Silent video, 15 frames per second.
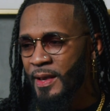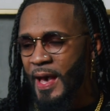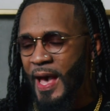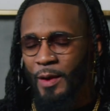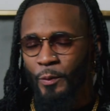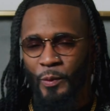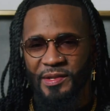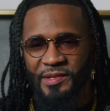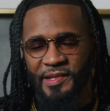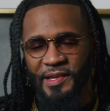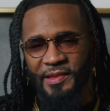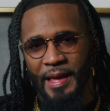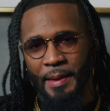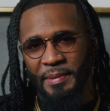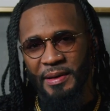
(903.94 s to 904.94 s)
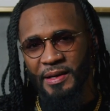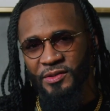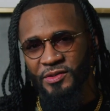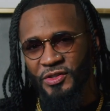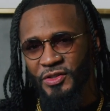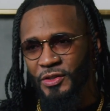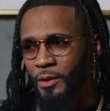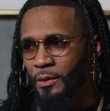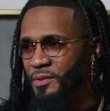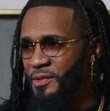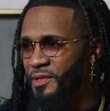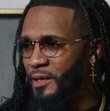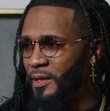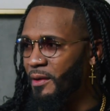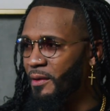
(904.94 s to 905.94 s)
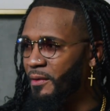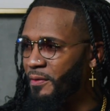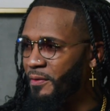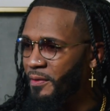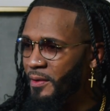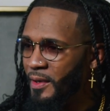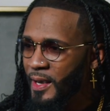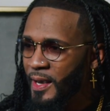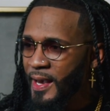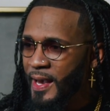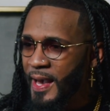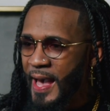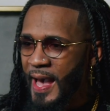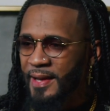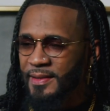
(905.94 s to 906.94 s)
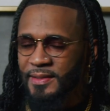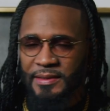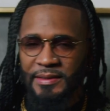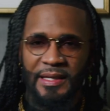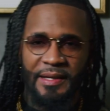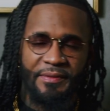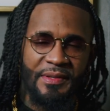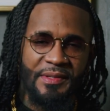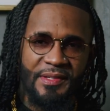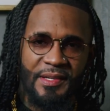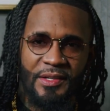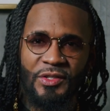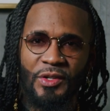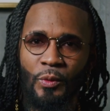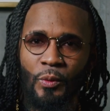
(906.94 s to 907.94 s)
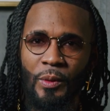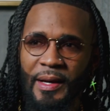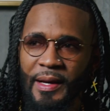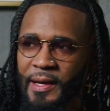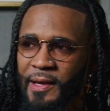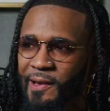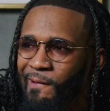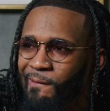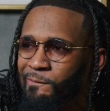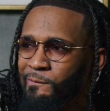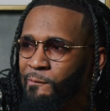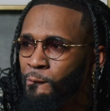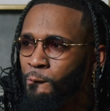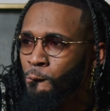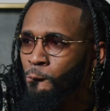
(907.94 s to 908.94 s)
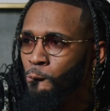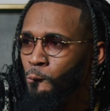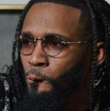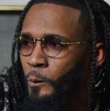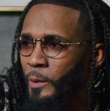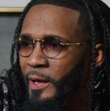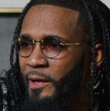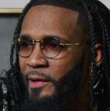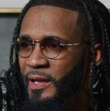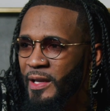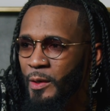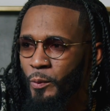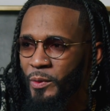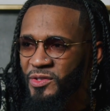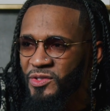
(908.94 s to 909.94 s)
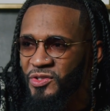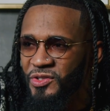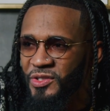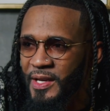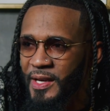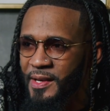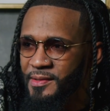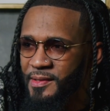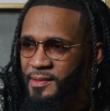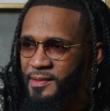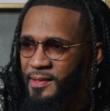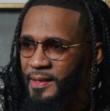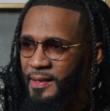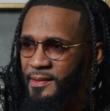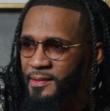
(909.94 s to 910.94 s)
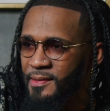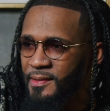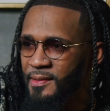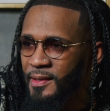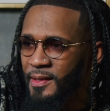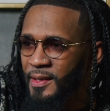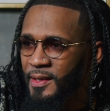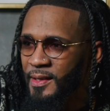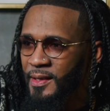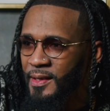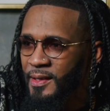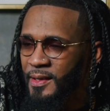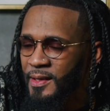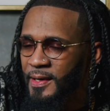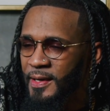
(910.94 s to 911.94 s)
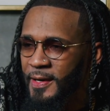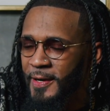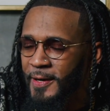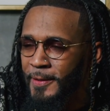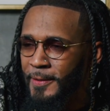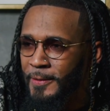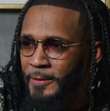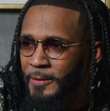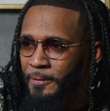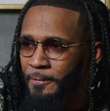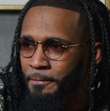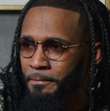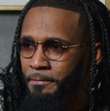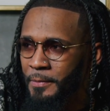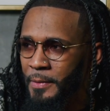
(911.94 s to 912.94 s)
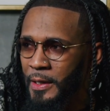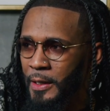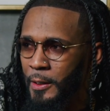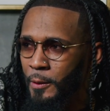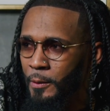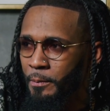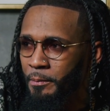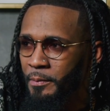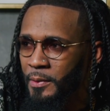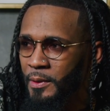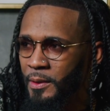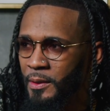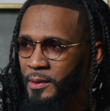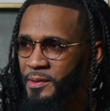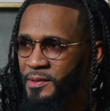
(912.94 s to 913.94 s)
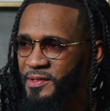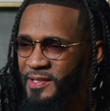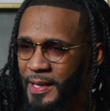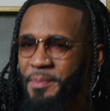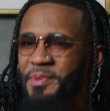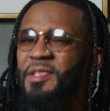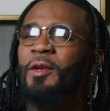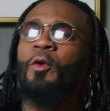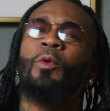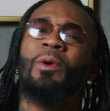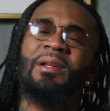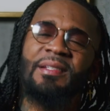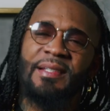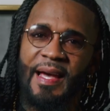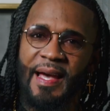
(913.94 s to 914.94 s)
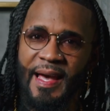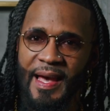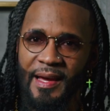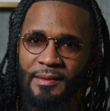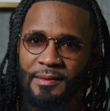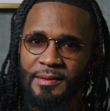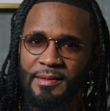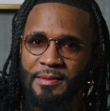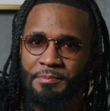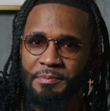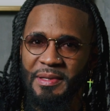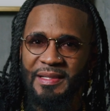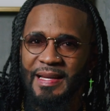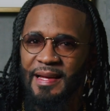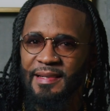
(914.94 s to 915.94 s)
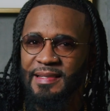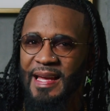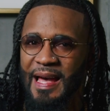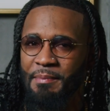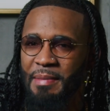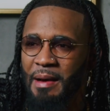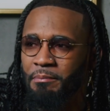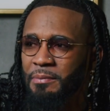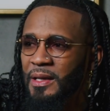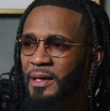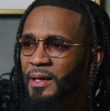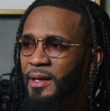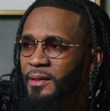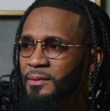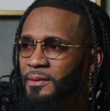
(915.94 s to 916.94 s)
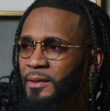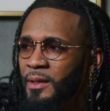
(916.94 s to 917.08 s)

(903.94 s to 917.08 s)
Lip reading: And we see that because Joseph had to live in such a way where he was Jesus's um, um, subsequent dad, but not dad by blood.